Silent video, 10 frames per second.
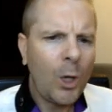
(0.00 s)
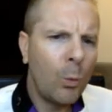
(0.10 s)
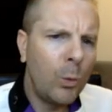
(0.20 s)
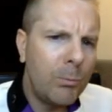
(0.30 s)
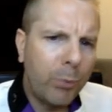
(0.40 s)

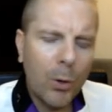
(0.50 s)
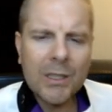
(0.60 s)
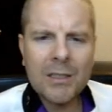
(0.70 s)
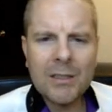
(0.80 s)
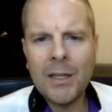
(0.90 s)
We broke
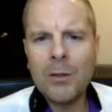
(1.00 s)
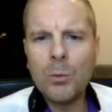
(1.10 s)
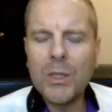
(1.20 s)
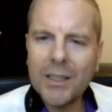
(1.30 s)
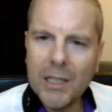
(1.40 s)
it down.
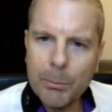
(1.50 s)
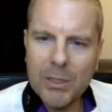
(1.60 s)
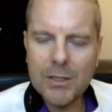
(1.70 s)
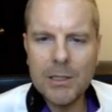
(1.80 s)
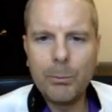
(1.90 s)
We kept
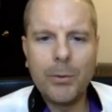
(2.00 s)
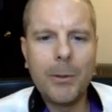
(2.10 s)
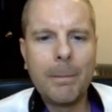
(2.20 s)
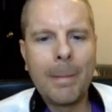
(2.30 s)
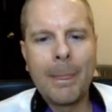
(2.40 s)
it
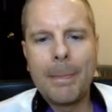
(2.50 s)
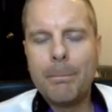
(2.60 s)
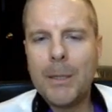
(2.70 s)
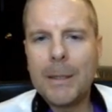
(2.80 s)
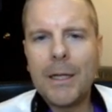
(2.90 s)
simple.
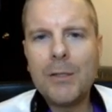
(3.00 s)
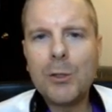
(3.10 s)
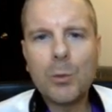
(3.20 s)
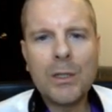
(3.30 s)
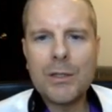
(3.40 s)
But I
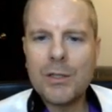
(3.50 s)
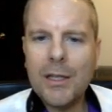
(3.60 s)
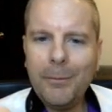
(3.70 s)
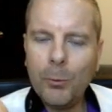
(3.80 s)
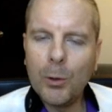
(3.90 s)
just want to
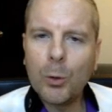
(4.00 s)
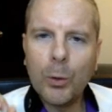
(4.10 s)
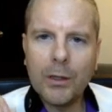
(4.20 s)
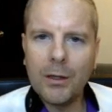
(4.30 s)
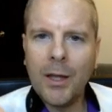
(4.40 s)
say real
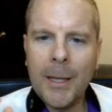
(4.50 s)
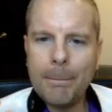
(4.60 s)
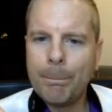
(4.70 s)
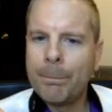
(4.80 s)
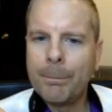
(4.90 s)
quick again,
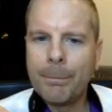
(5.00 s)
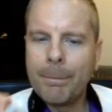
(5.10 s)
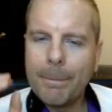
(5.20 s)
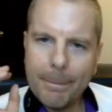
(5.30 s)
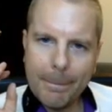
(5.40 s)

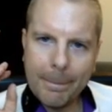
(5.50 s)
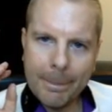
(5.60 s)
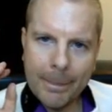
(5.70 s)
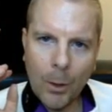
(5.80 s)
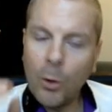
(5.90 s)

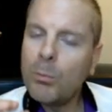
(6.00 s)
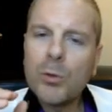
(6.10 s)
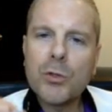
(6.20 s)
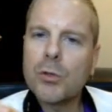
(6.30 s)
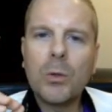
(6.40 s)

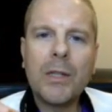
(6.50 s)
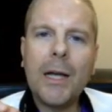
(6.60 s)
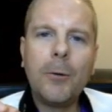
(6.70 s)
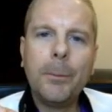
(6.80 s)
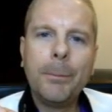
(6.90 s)
almost sold out.